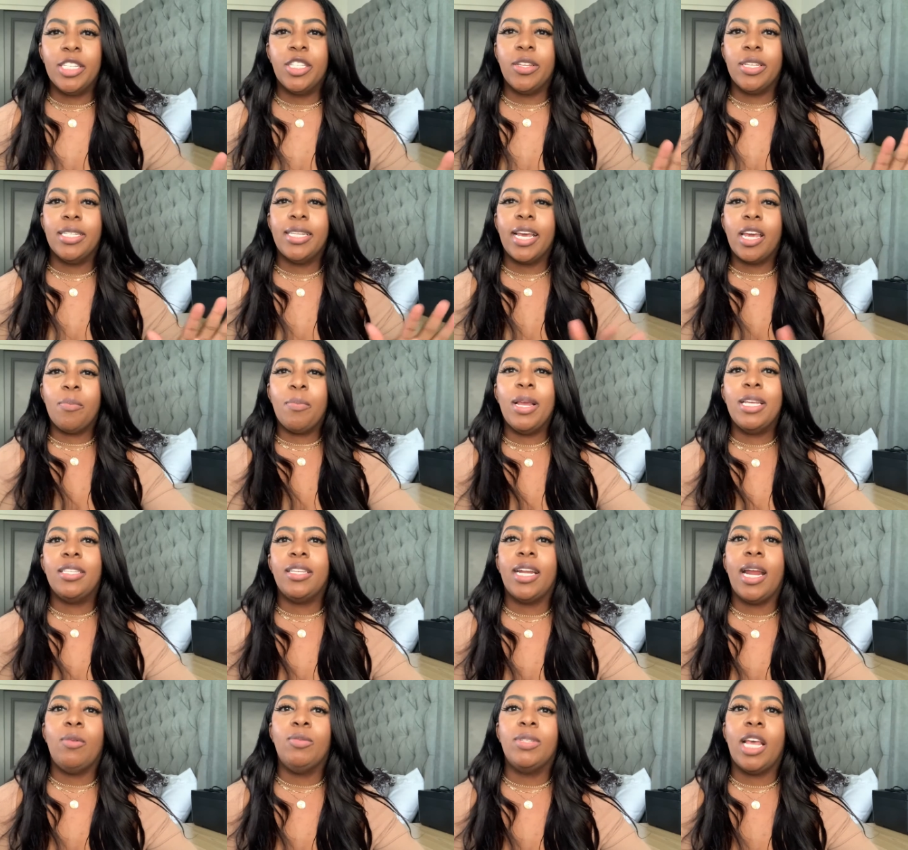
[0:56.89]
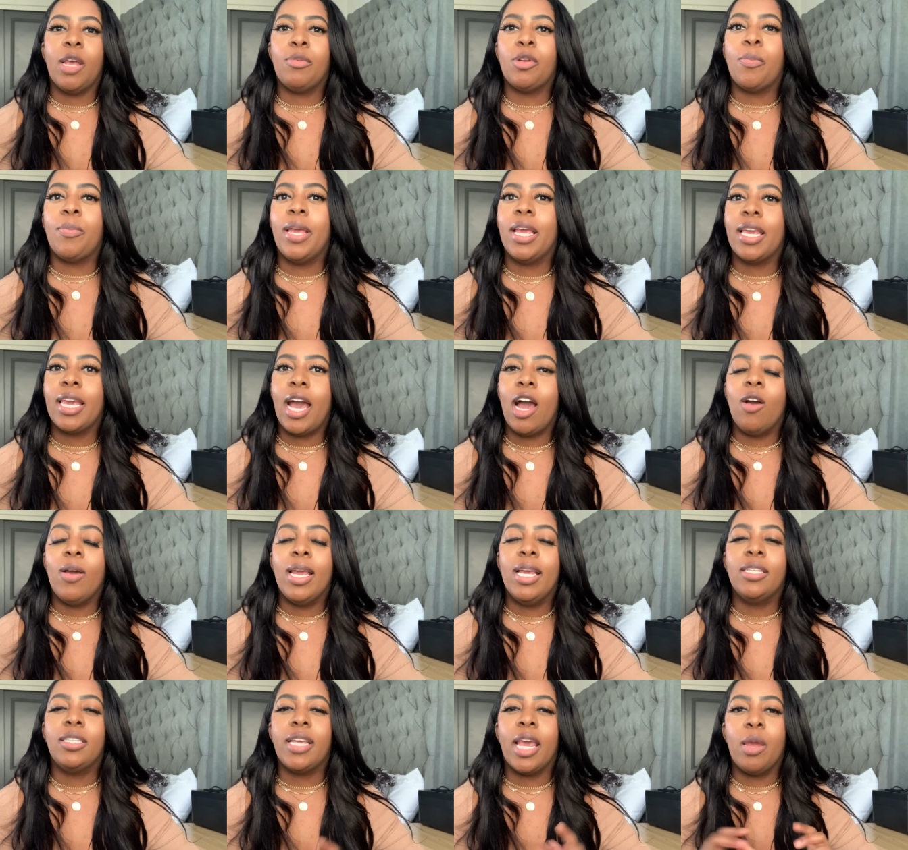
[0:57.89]
So the second piece that I was able to pick out
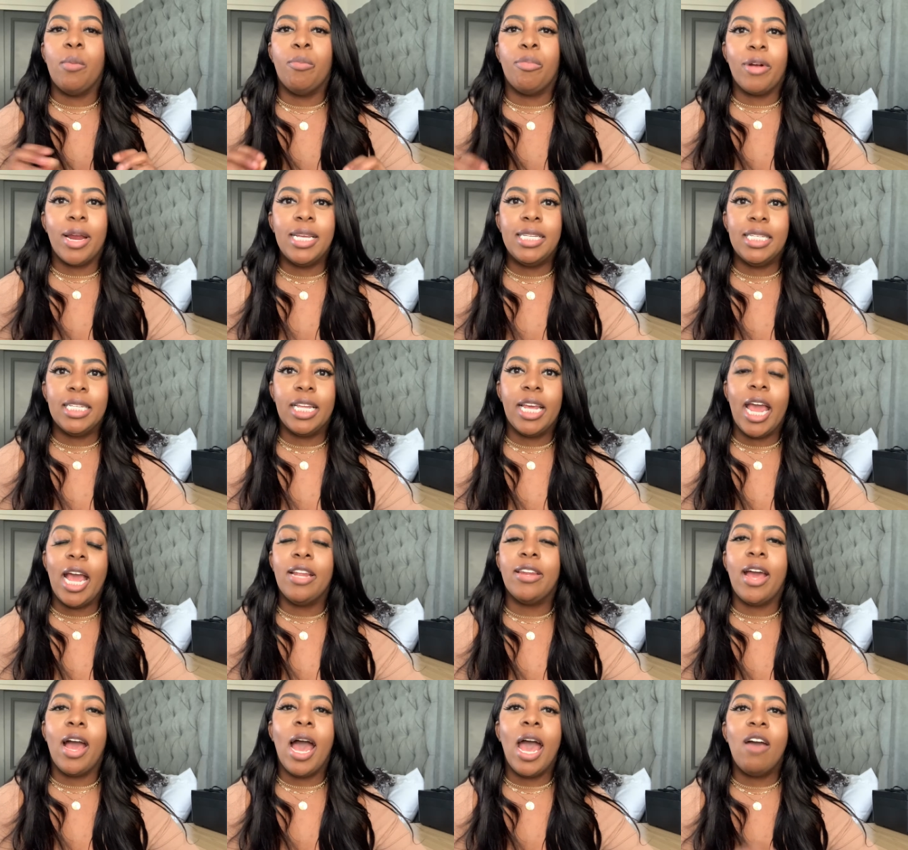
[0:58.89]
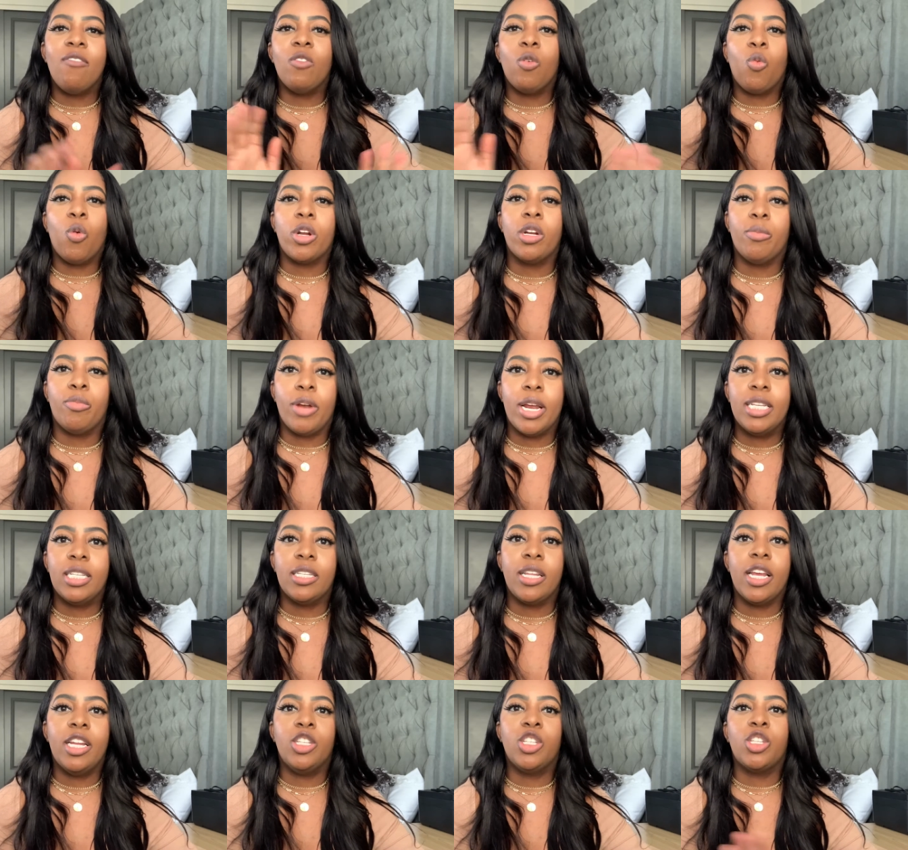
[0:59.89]
is a bracelet. Now I haven't worn a
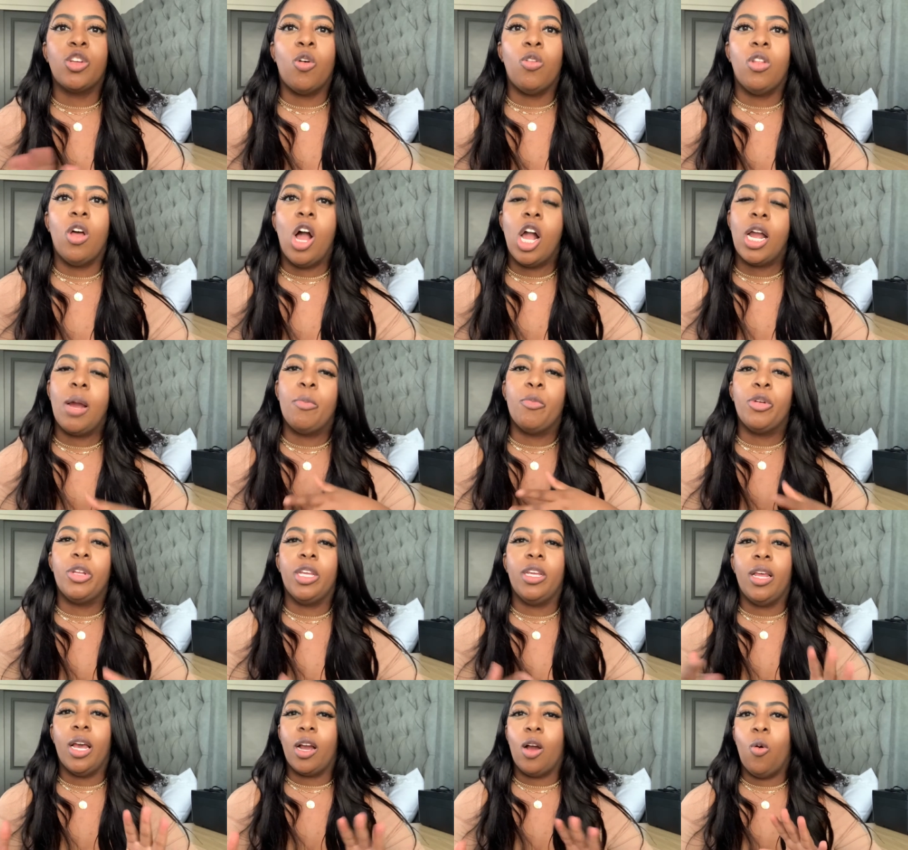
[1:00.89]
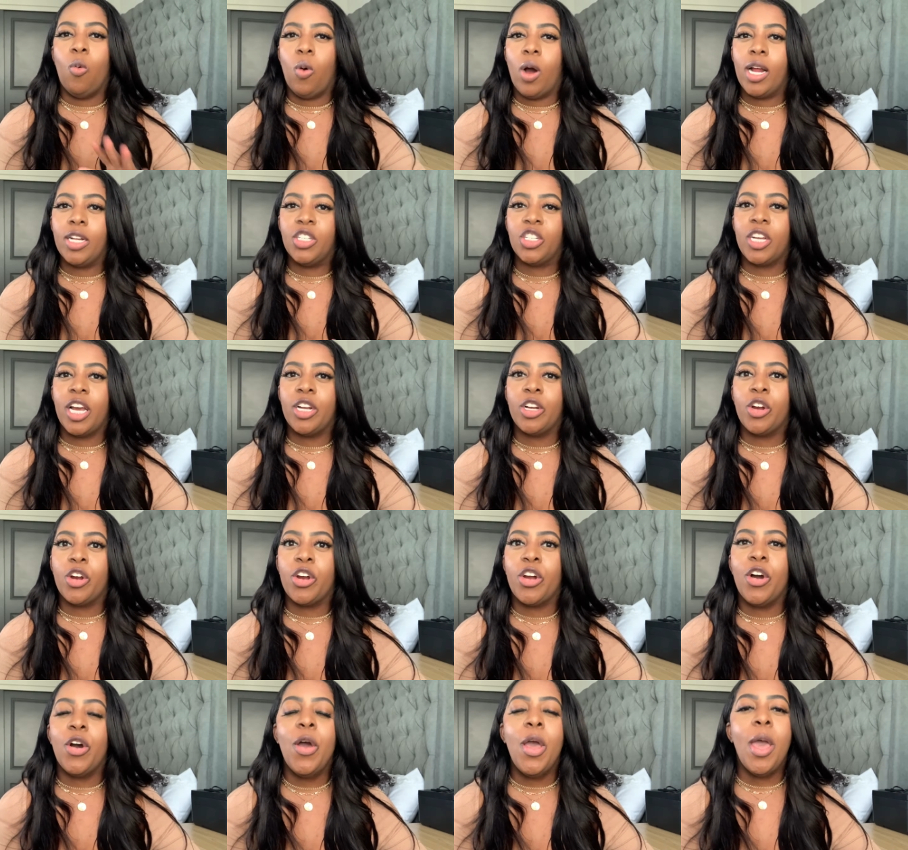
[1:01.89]
bracelet in so long. I'm really like a watch kind of
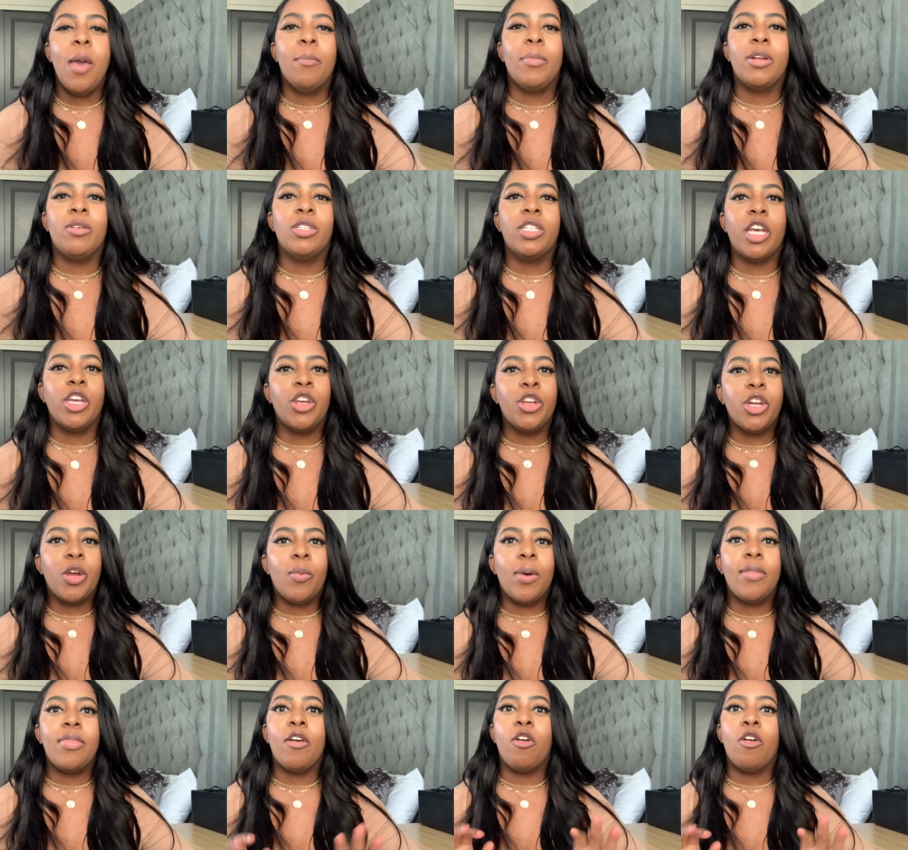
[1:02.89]
girl, but I was like, you know what?